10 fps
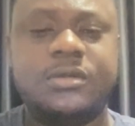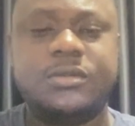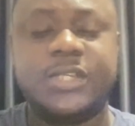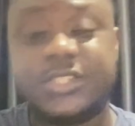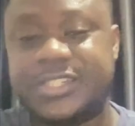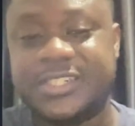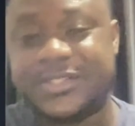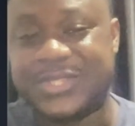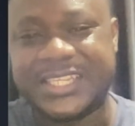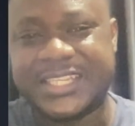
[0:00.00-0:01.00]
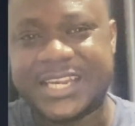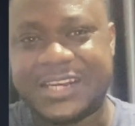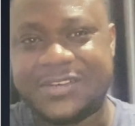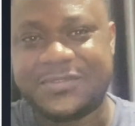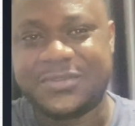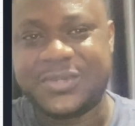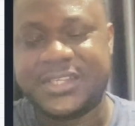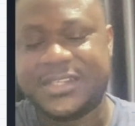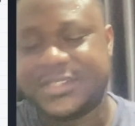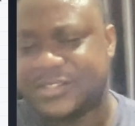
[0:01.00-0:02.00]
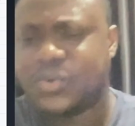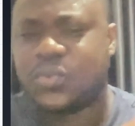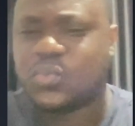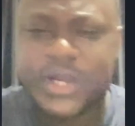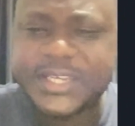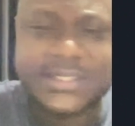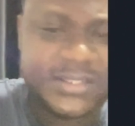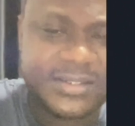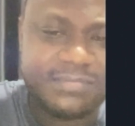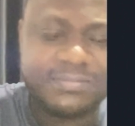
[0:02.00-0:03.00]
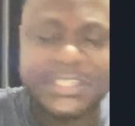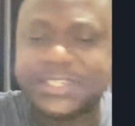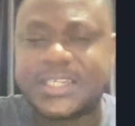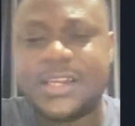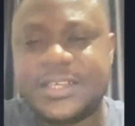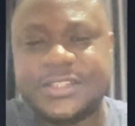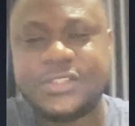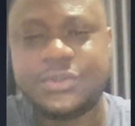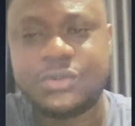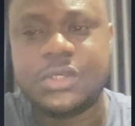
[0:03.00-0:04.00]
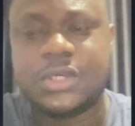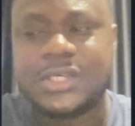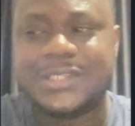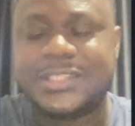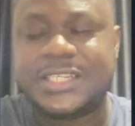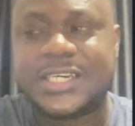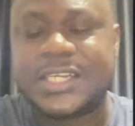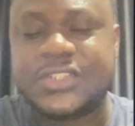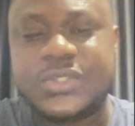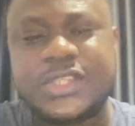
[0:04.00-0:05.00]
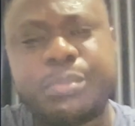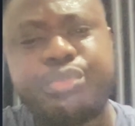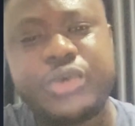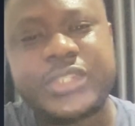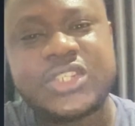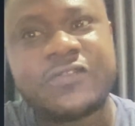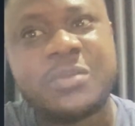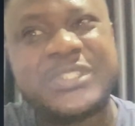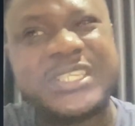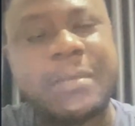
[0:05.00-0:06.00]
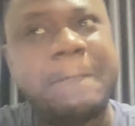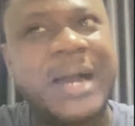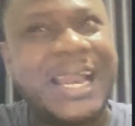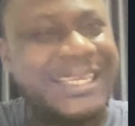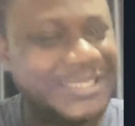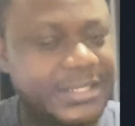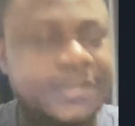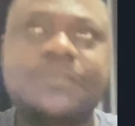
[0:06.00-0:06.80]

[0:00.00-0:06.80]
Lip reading: I just needed to get that out of the way. So what is technical SEO? Technical SEO is the process of optimizing,